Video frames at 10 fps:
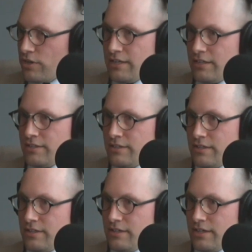and
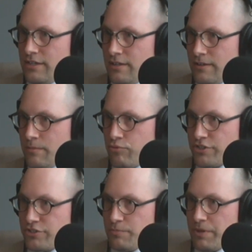a
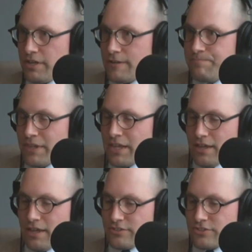brush and pen,
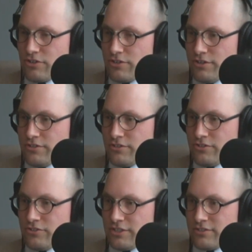and started to
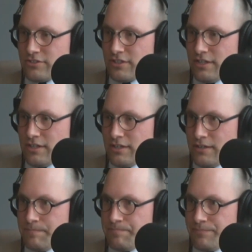just
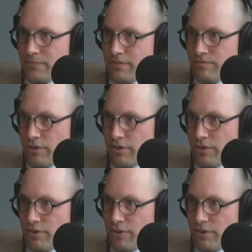very